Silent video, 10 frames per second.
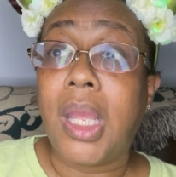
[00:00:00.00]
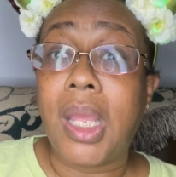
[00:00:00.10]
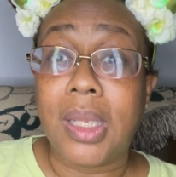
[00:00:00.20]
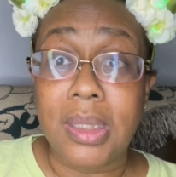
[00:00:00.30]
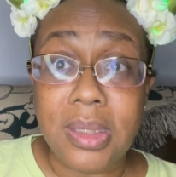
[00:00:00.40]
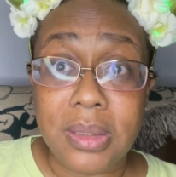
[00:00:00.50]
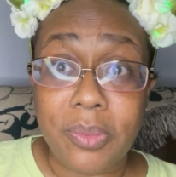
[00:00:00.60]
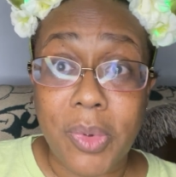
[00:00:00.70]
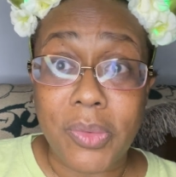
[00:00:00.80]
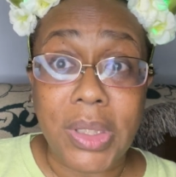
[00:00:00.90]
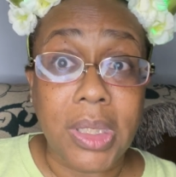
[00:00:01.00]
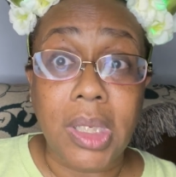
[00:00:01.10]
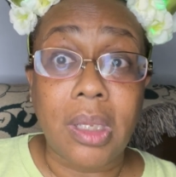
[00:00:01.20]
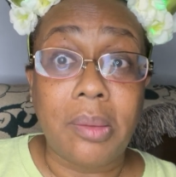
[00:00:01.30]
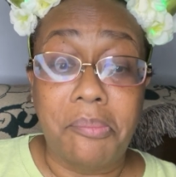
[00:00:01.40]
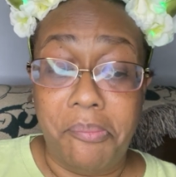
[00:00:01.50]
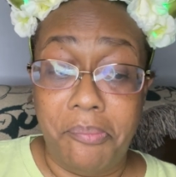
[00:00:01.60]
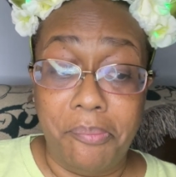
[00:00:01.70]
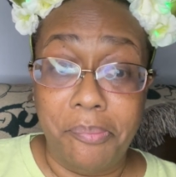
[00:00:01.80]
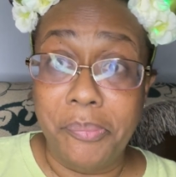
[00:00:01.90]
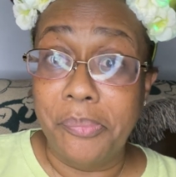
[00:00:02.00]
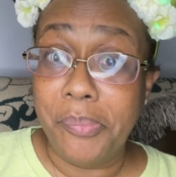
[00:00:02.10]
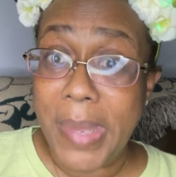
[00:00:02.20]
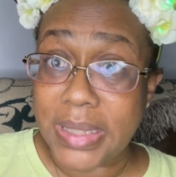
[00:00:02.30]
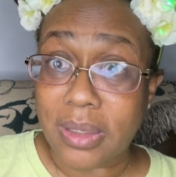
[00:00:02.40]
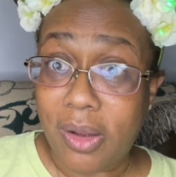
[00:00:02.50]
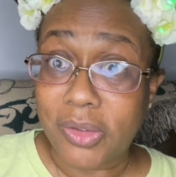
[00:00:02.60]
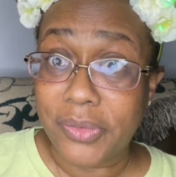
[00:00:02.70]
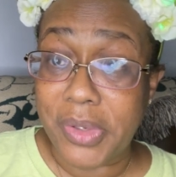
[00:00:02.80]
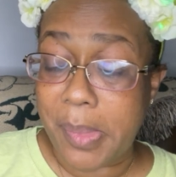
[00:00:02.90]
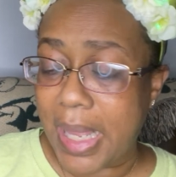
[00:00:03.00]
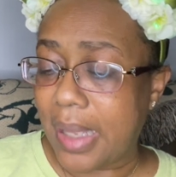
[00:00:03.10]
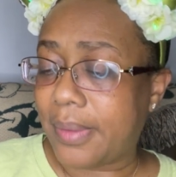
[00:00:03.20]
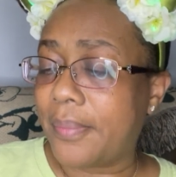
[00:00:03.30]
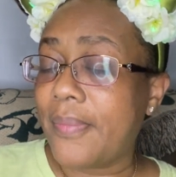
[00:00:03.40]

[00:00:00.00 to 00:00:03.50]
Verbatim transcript: at least it won't get mess all over your bag.